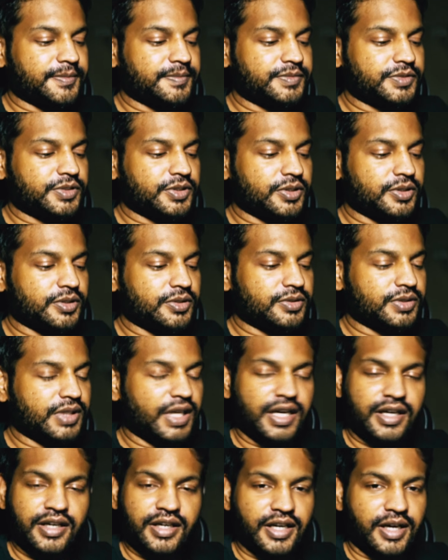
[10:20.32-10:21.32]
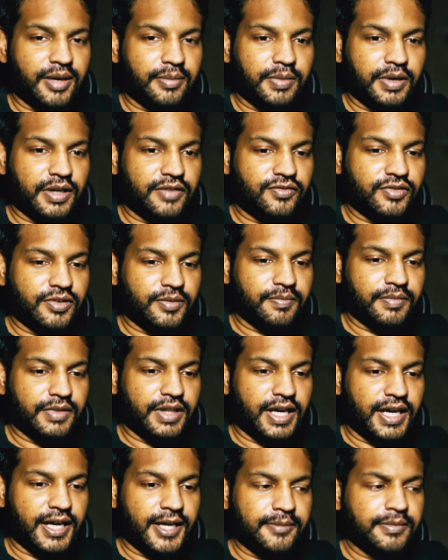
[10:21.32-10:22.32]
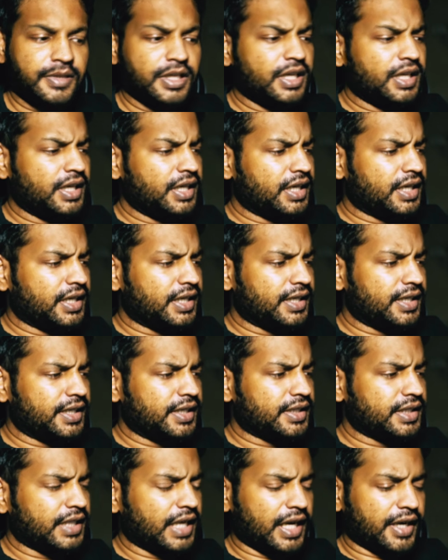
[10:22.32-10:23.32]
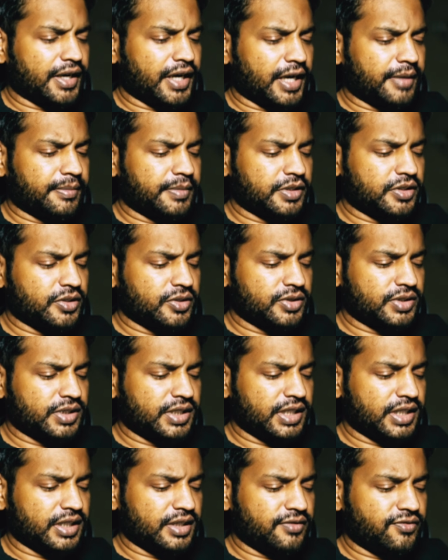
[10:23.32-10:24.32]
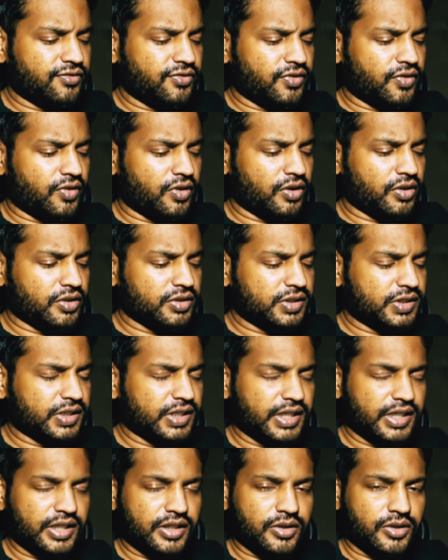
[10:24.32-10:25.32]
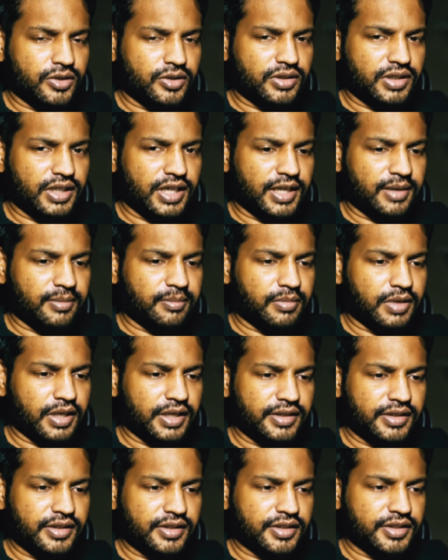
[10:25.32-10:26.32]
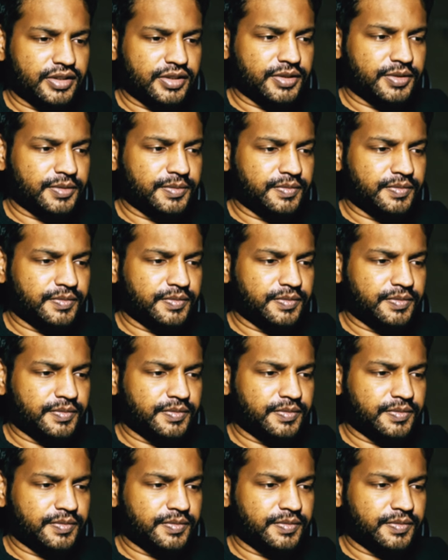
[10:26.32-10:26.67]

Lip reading: So yeah, apart from that, yeah, I've been using it for 3D Code and Blender.